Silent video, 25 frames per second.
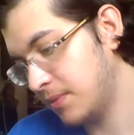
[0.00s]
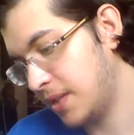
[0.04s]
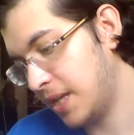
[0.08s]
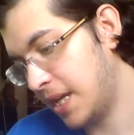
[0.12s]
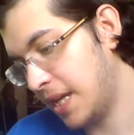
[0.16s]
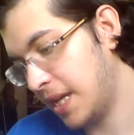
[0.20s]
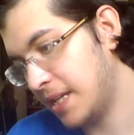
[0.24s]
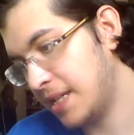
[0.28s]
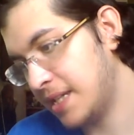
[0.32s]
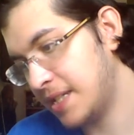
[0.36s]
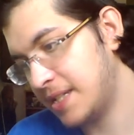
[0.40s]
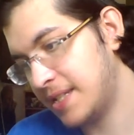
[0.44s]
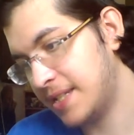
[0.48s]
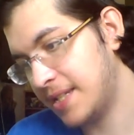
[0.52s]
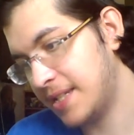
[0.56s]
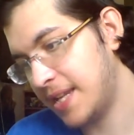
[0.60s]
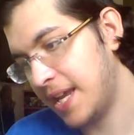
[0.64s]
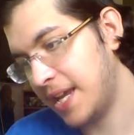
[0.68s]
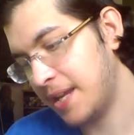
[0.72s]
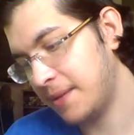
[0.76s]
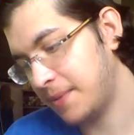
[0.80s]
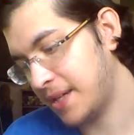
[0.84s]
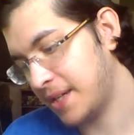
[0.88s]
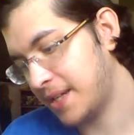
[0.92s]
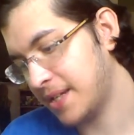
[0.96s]
it's
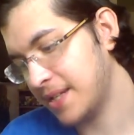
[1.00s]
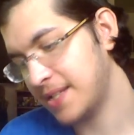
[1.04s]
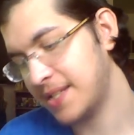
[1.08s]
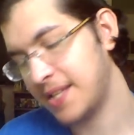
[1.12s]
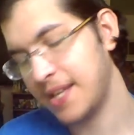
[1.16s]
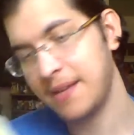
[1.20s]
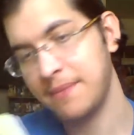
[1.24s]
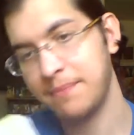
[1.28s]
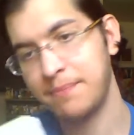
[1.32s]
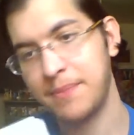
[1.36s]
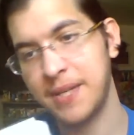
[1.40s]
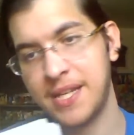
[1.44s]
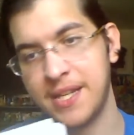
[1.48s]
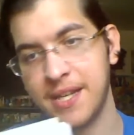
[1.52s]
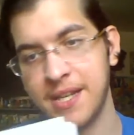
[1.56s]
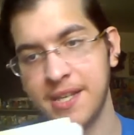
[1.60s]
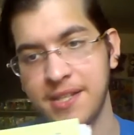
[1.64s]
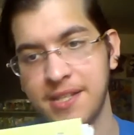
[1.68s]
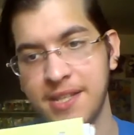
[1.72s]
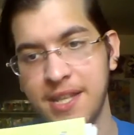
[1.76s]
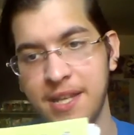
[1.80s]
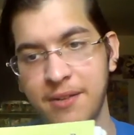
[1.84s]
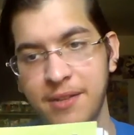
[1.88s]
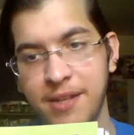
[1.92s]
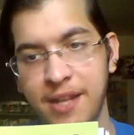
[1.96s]
sad because
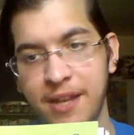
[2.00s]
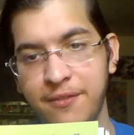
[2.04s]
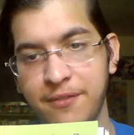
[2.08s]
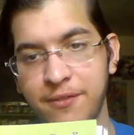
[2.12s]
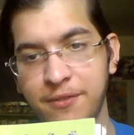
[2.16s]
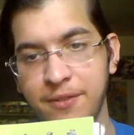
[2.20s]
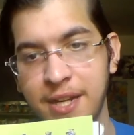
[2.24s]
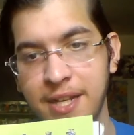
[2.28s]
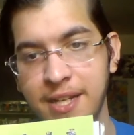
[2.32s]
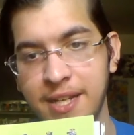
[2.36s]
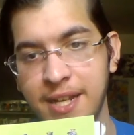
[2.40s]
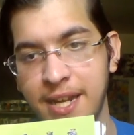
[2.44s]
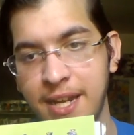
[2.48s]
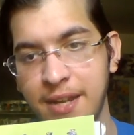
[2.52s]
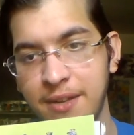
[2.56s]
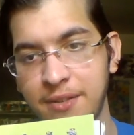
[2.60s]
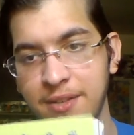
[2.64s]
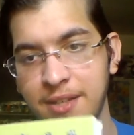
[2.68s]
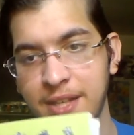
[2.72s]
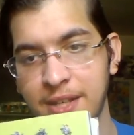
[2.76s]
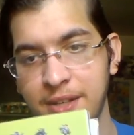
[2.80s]
they left Reina out,